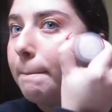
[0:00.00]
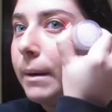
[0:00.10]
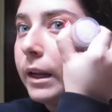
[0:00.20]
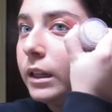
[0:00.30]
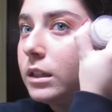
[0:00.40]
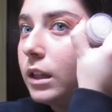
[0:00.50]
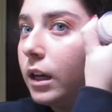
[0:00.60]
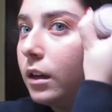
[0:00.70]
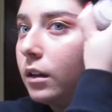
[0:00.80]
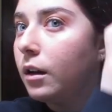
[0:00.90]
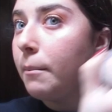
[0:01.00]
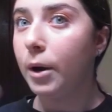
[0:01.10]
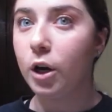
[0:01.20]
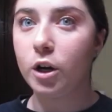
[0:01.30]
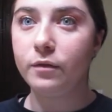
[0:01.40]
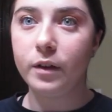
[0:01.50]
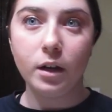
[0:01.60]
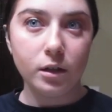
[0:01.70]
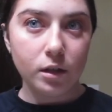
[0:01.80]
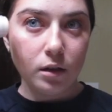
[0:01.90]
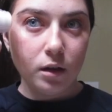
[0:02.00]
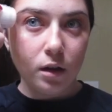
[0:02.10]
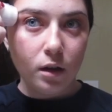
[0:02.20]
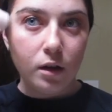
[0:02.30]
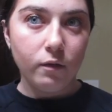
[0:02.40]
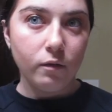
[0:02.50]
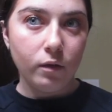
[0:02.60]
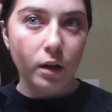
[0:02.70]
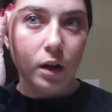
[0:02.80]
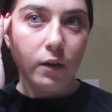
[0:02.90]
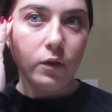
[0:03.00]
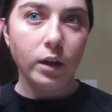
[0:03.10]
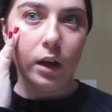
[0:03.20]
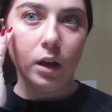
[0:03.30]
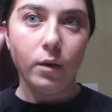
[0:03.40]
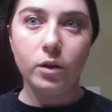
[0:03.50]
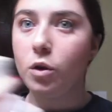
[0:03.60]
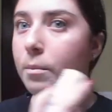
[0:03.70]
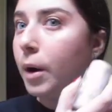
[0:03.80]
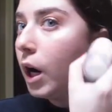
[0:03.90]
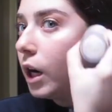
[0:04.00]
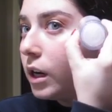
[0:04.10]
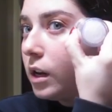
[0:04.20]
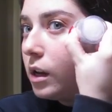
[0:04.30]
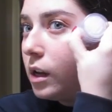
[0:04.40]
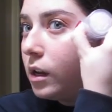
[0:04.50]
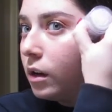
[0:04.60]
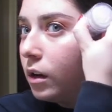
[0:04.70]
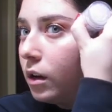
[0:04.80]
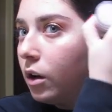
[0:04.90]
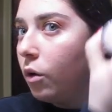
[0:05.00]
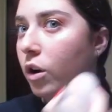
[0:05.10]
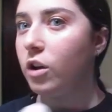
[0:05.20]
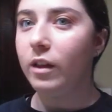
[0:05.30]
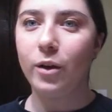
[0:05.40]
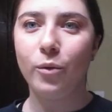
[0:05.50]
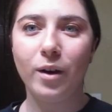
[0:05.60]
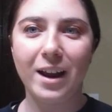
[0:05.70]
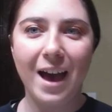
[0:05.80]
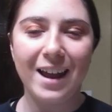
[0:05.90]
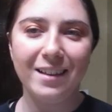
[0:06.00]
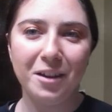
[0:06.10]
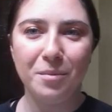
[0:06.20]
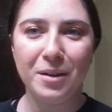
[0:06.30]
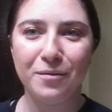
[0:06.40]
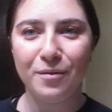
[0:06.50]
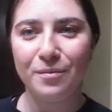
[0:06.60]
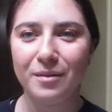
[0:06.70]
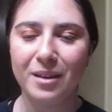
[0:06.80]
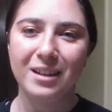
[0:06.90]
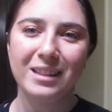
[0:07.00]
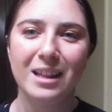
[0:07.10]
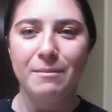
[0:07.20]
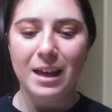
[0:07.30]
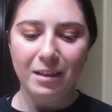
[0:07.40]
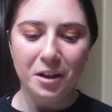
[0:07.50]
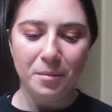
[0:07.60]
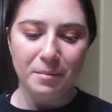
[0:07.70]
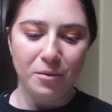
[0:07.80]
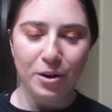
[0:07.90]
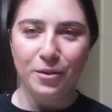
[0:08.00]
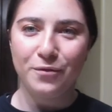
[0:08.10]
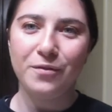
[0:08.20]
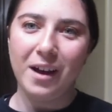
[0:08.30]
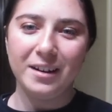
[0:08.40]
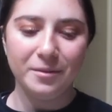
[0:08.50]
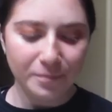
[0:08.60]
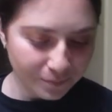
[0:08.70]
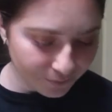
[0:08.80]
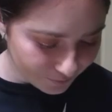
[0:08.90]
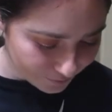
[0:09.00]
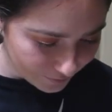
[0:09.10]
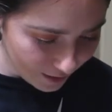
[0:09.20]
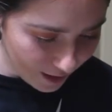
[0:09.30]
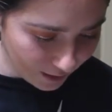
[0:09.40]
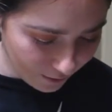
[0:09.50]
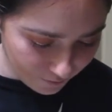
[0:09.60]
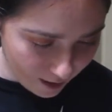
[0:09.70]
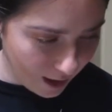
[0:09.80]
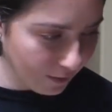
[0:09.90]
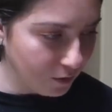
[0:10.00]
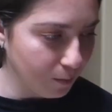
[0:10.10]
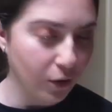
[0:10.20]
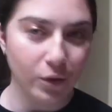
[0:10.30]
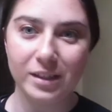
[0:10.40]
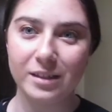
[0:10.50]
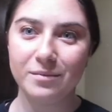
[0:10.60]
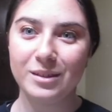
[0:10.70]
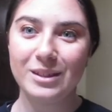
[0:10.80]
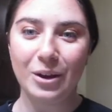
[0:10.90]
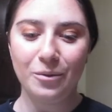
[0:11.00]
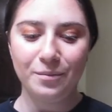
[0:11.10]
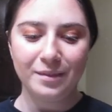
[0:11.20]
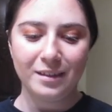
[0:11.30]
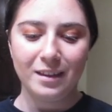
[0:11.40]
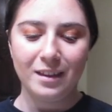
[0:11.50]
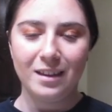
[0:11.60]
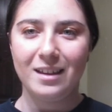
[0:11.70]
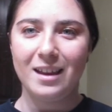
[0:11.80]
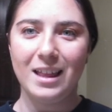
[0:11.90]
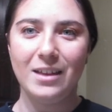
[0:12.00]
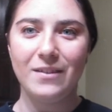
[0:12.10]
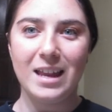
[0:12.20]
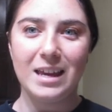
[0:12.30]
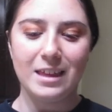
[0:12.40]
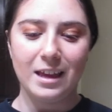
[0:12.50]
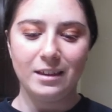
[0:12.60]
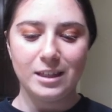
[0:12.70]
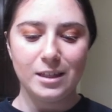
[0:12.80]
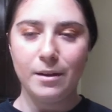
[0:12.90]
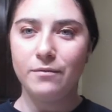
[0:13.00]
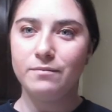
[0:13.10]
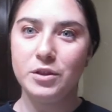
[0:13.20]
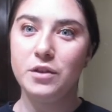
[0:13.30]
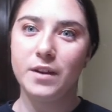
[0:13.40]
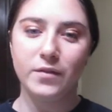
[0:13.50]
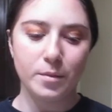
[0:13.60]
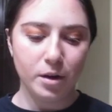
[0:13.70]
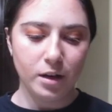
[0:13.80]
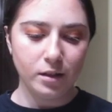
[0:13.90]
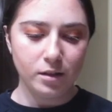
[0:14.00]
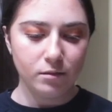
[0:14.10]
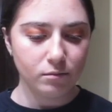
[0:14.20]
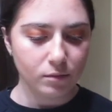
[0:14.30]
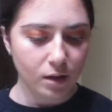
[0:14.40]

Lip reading: But it's like perfect if you're like going to a party or you like want to add a little bit of, make it a little bit more fun. I love sparkles, so I love anything. This is my new favorite product.